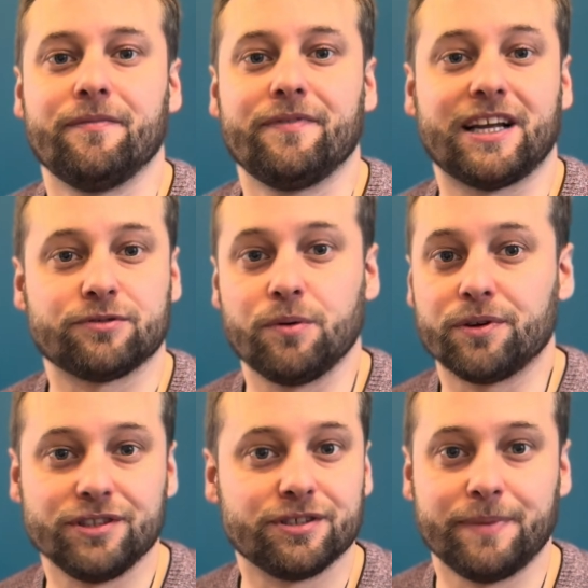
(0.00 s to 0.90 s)
That's what we
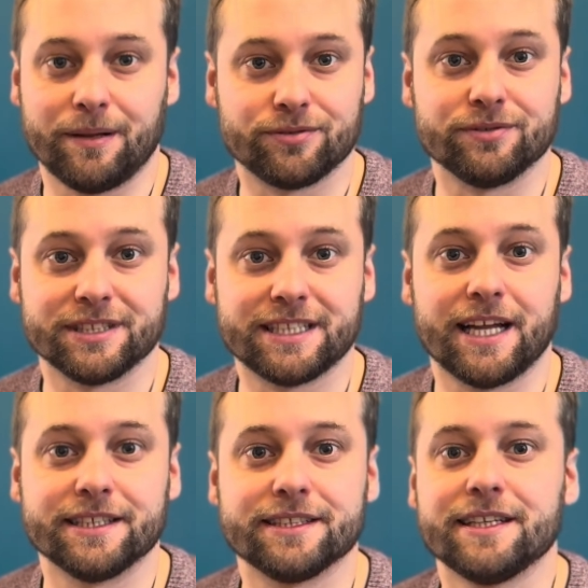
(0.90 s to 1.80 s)
want you to be able to
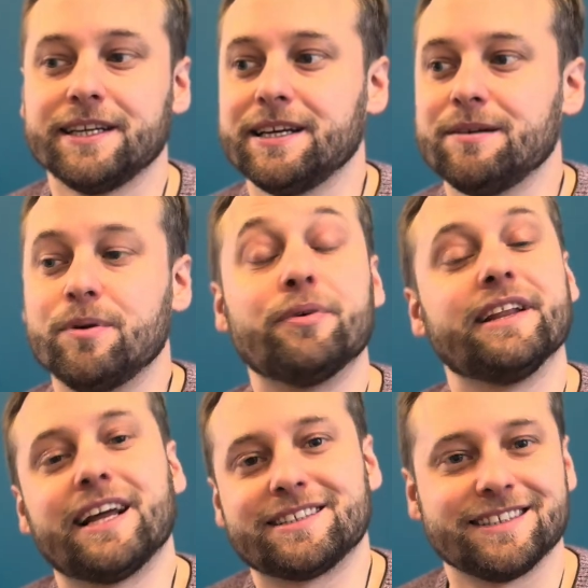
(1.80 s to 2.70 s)
understand. But
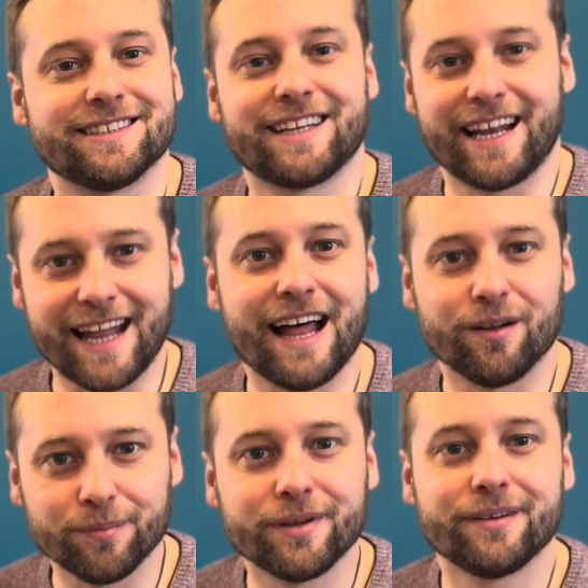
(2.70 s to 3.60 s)
breathing exercises can help